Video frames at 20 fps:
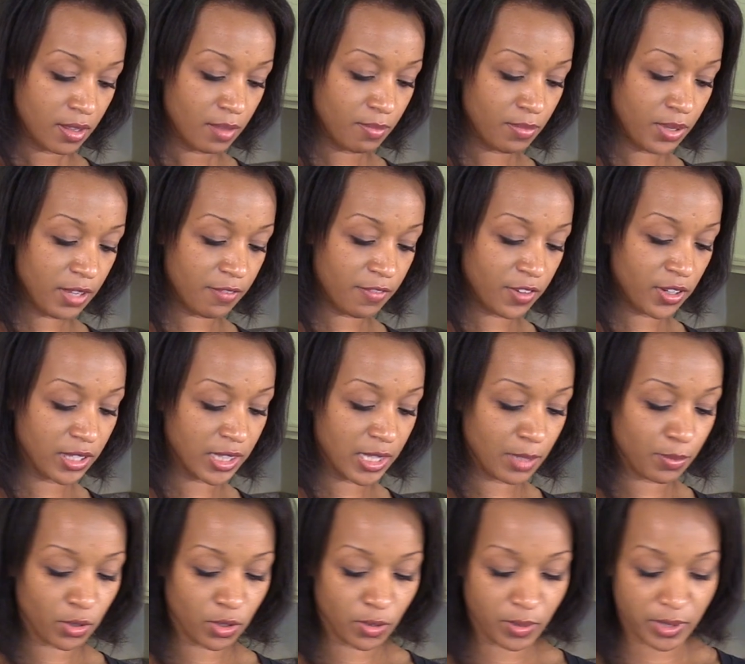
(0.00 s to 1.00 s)
I'm being fairly
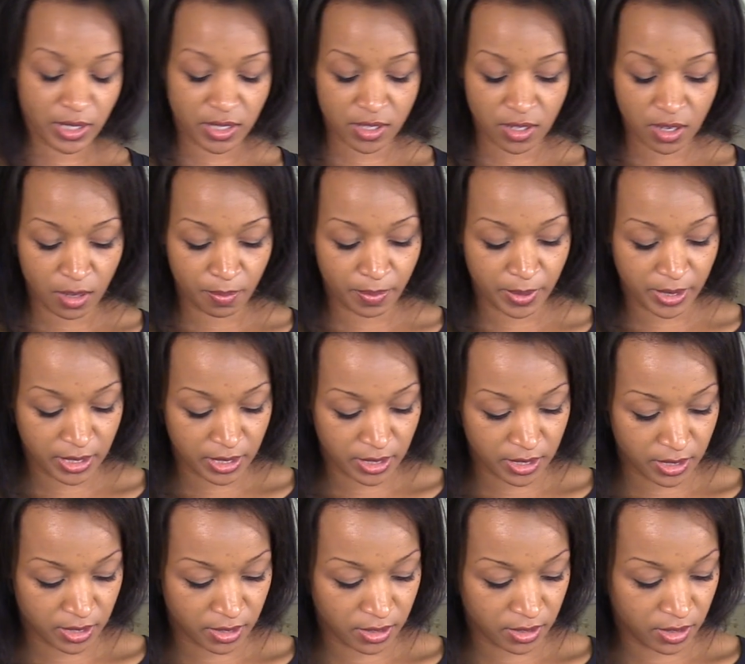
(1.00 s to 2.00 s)
liberal with the salt because
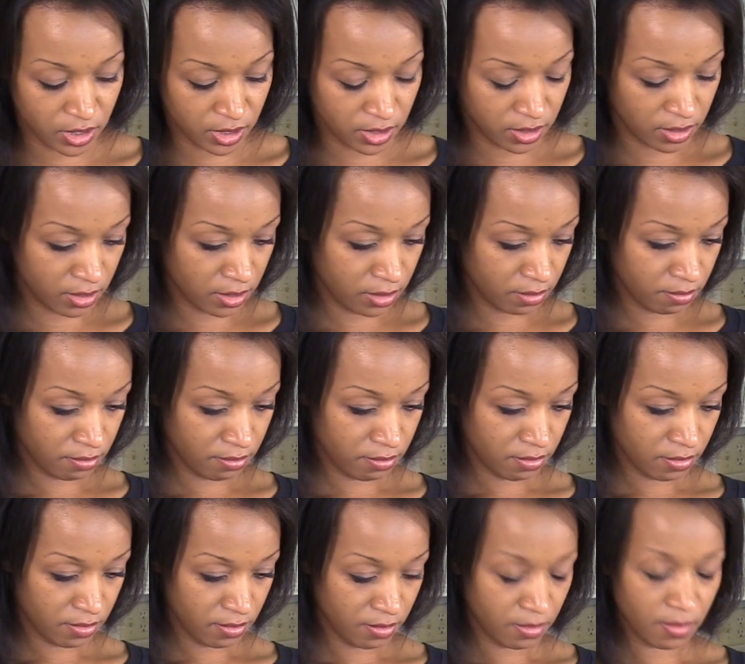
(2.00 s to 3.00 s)
this is just
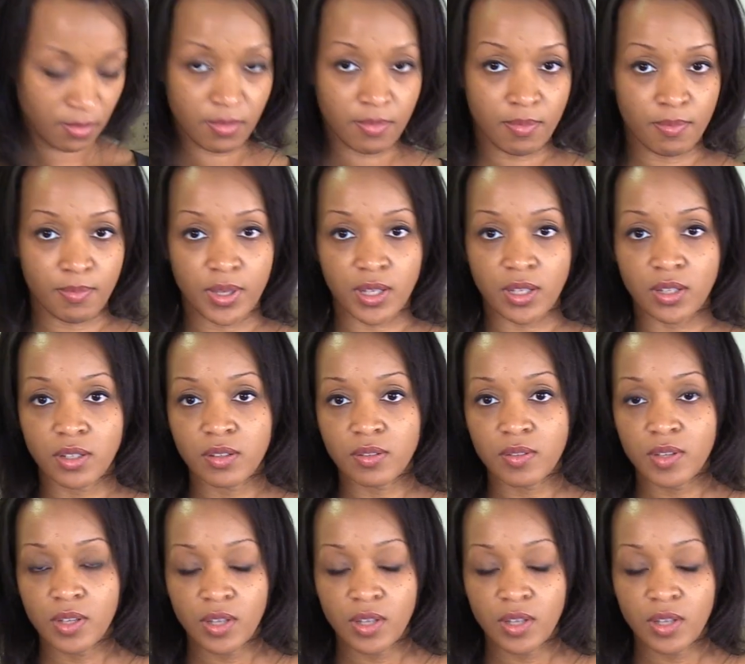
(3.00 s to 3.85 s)
big.